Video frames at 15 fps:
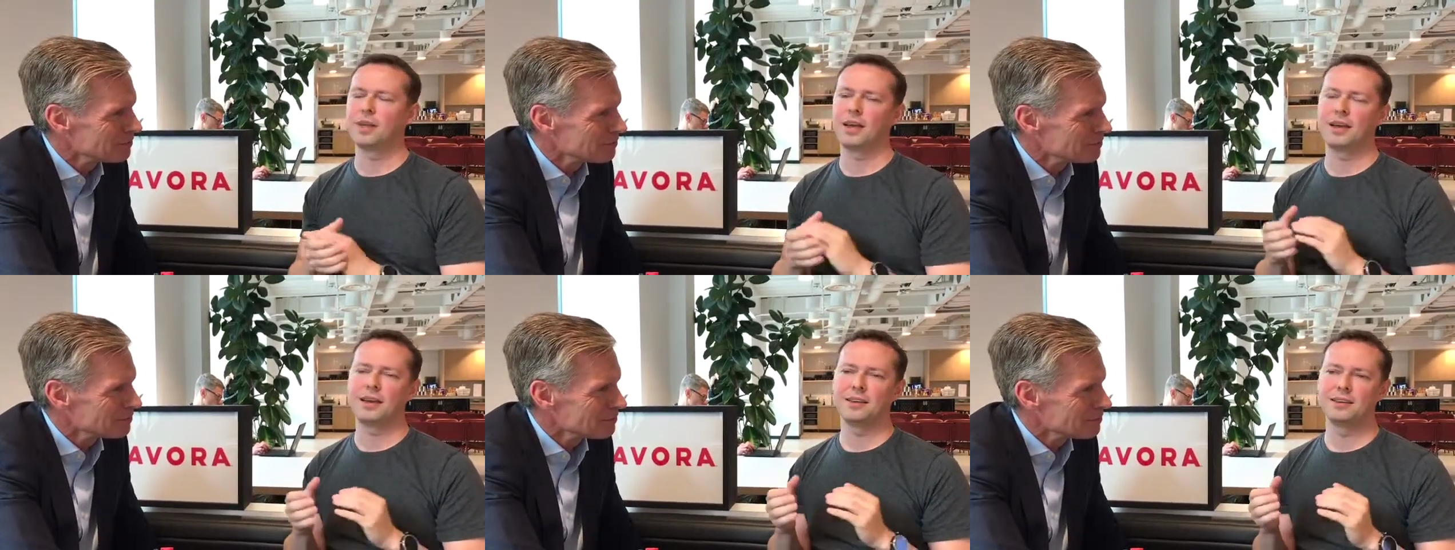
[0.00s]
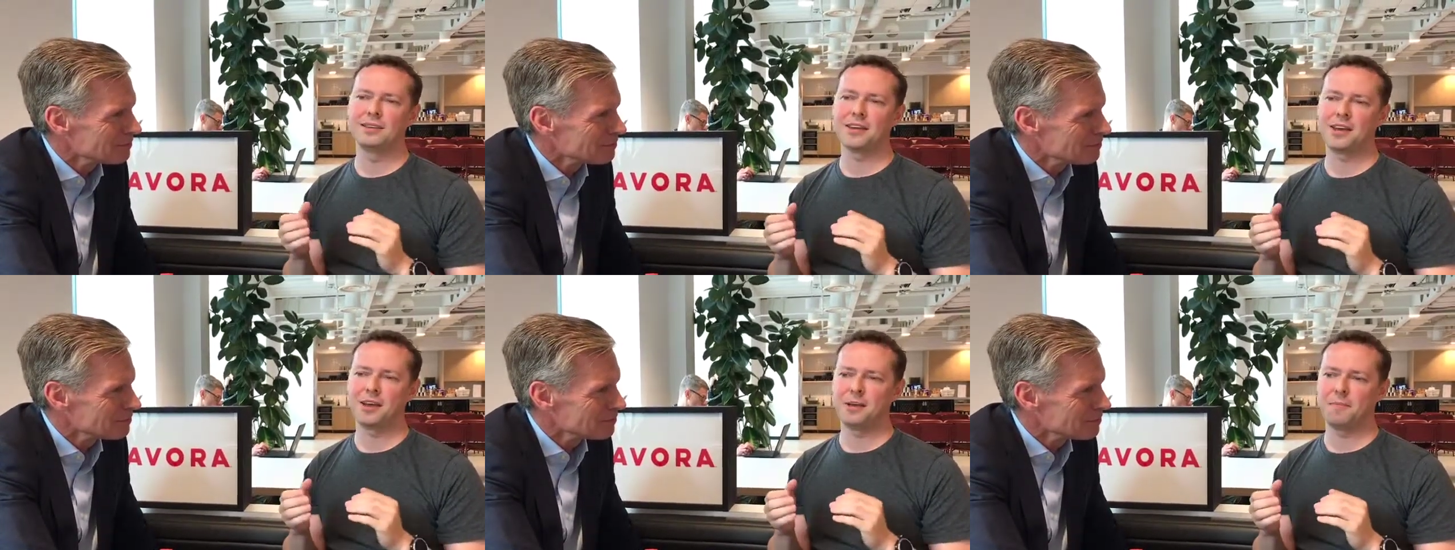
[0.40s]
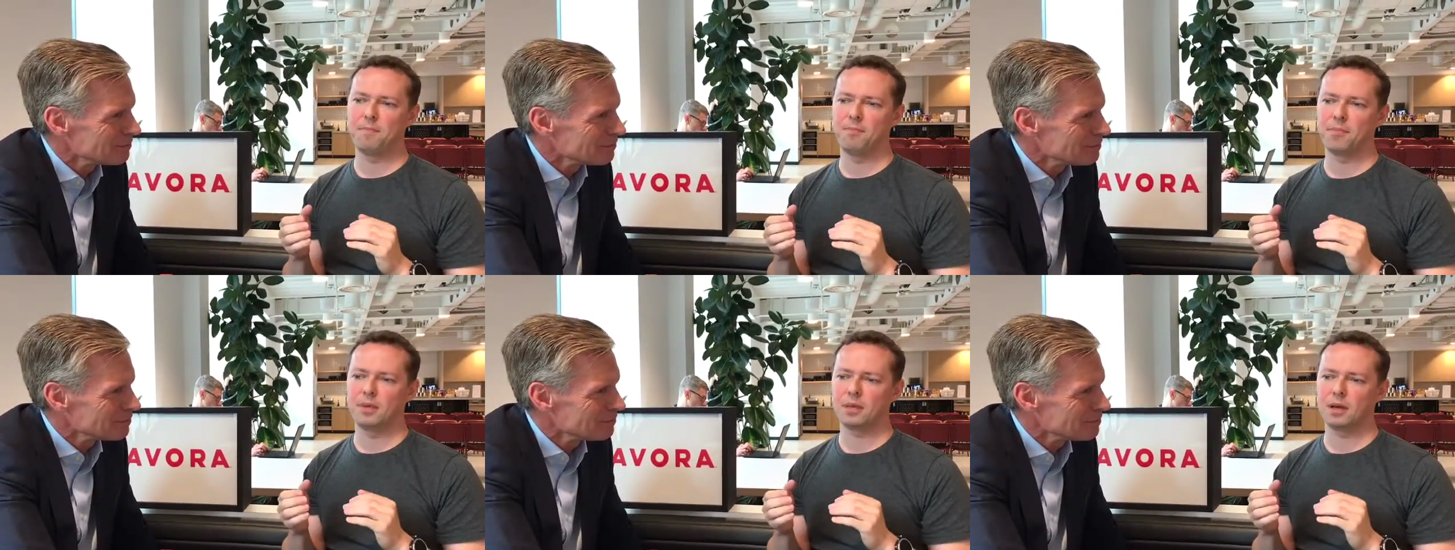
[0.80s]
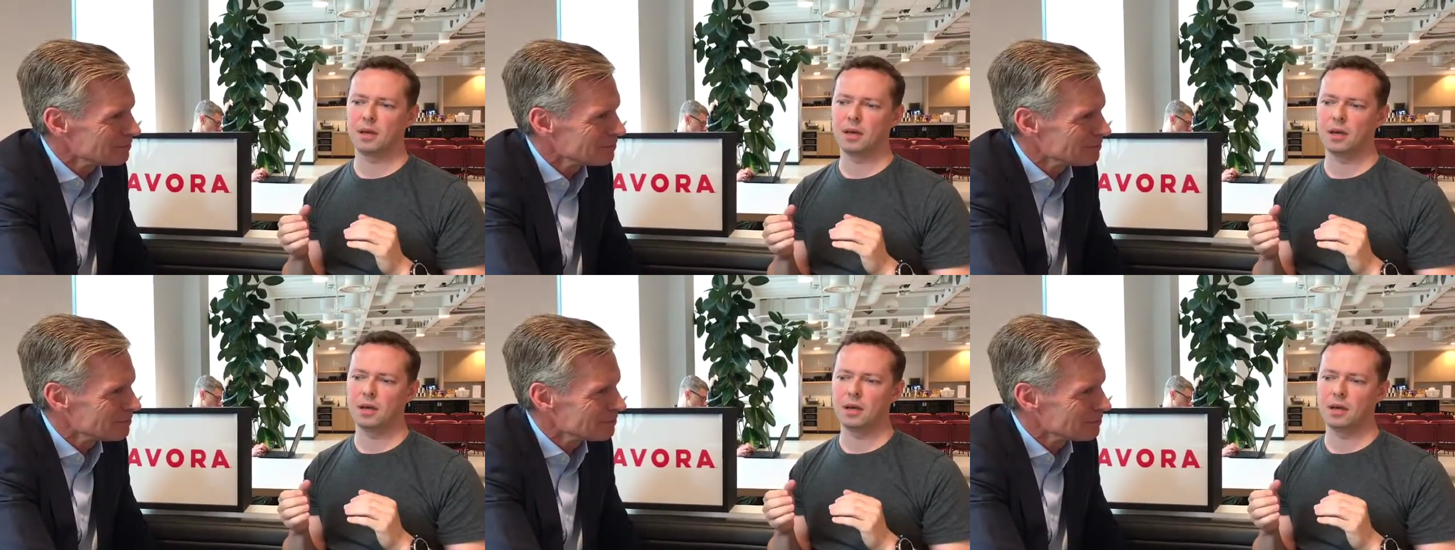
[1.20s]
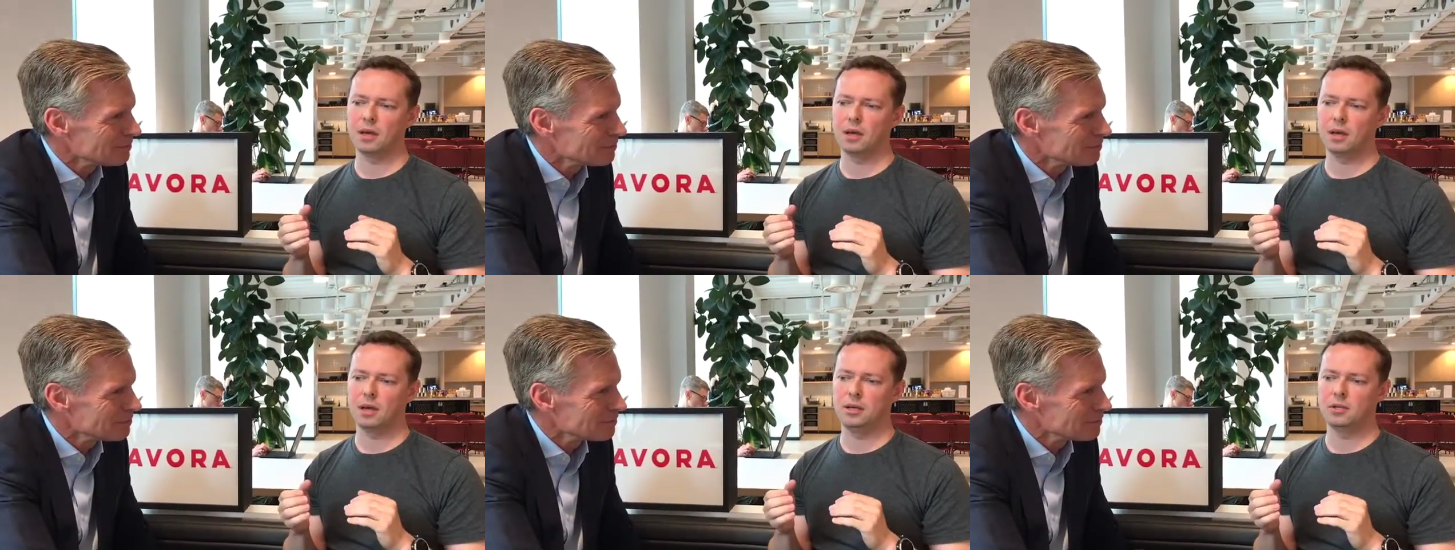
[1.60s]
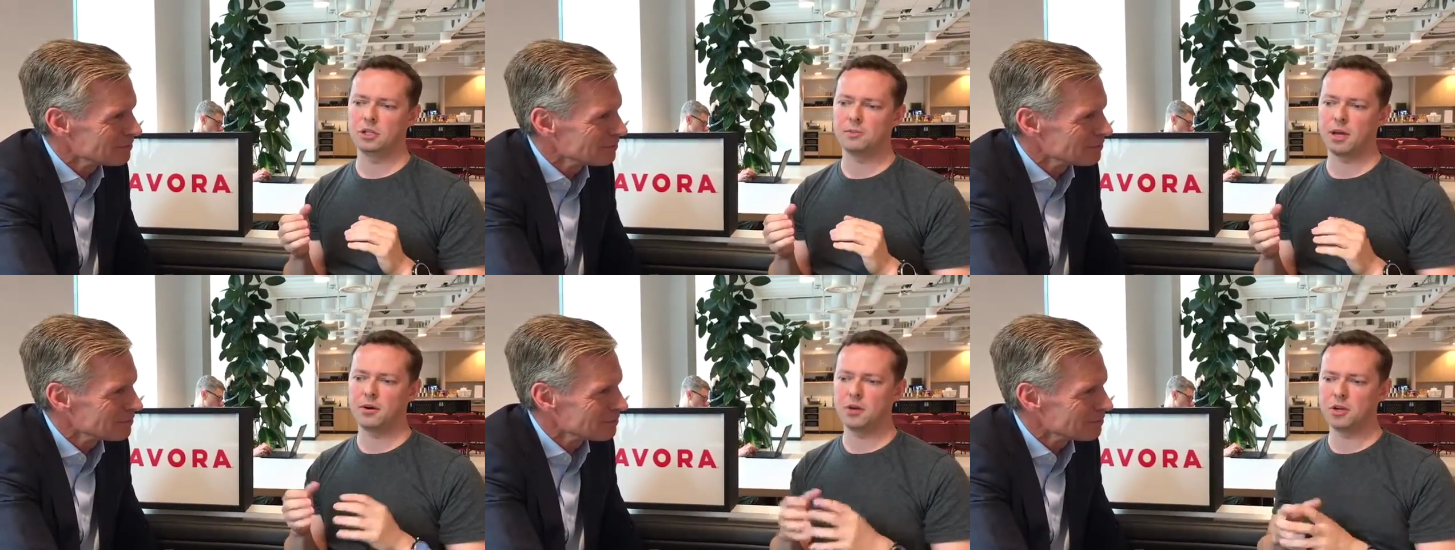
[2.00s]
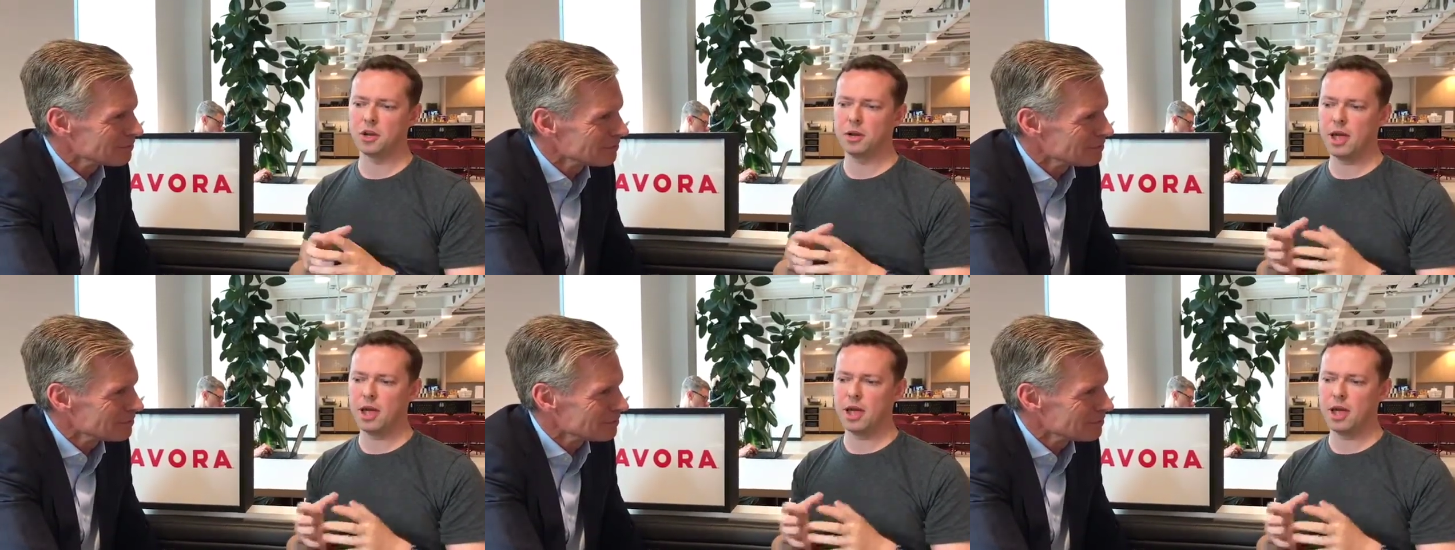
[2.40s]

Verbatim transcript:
Speaker 1: and just, you know,